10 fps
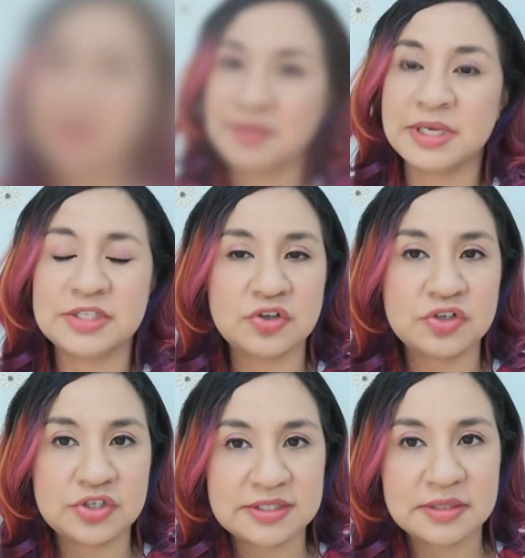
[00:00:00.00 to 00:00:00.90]
But it's
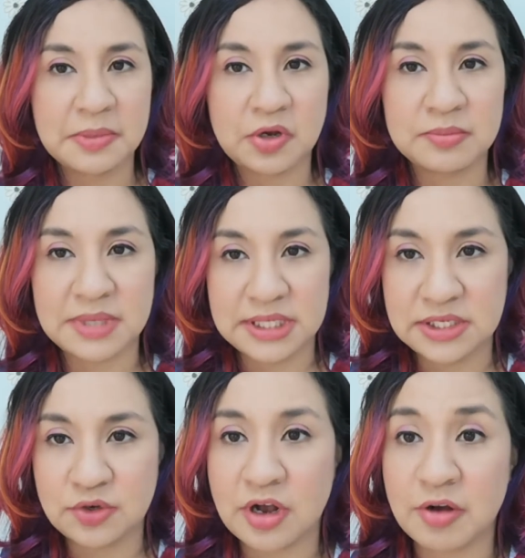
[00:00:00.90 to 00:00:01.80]
not just about
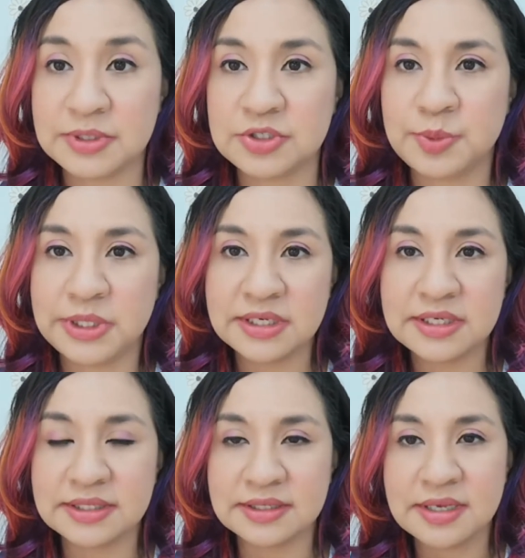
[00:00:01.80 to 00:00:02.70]
money or how much we
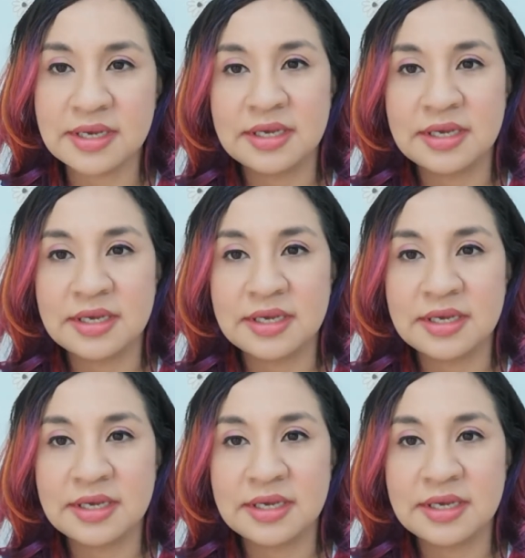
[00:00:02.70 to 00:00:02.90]
earn.